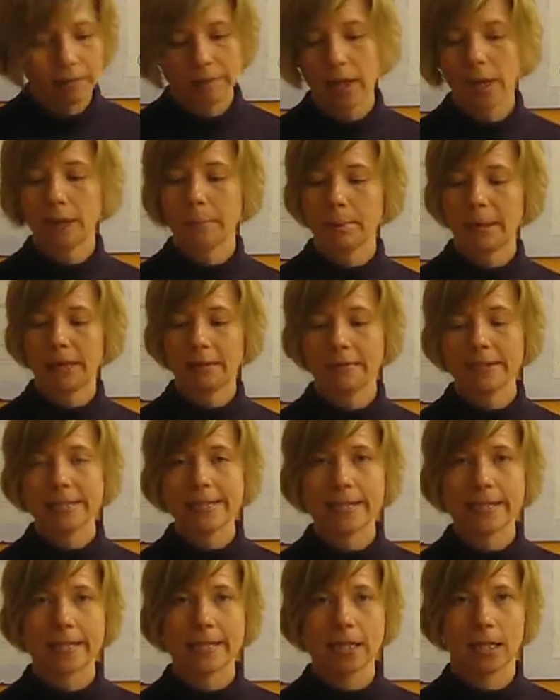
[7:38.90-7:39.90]
got a
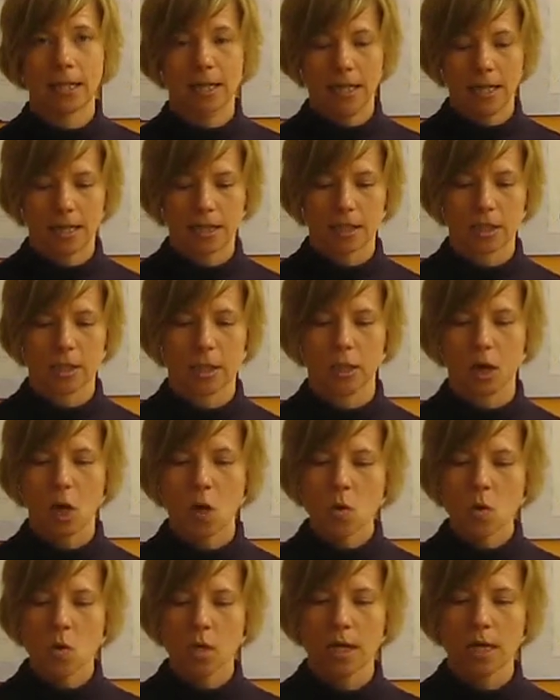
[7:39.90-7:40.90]
pelvis like
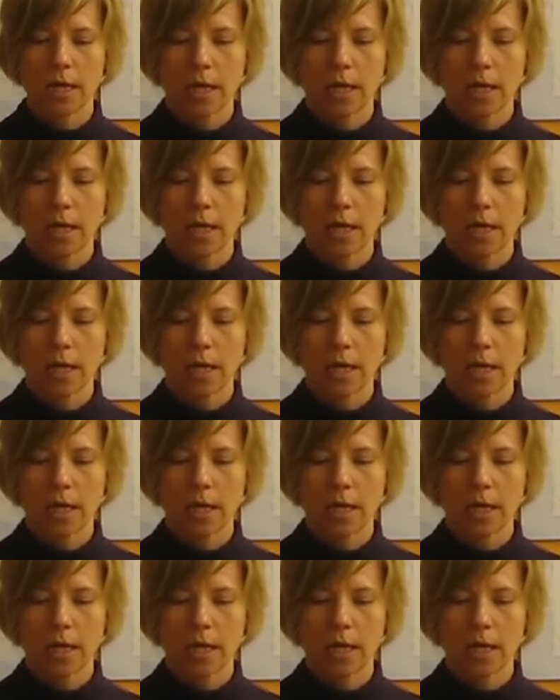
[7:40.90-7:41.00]
so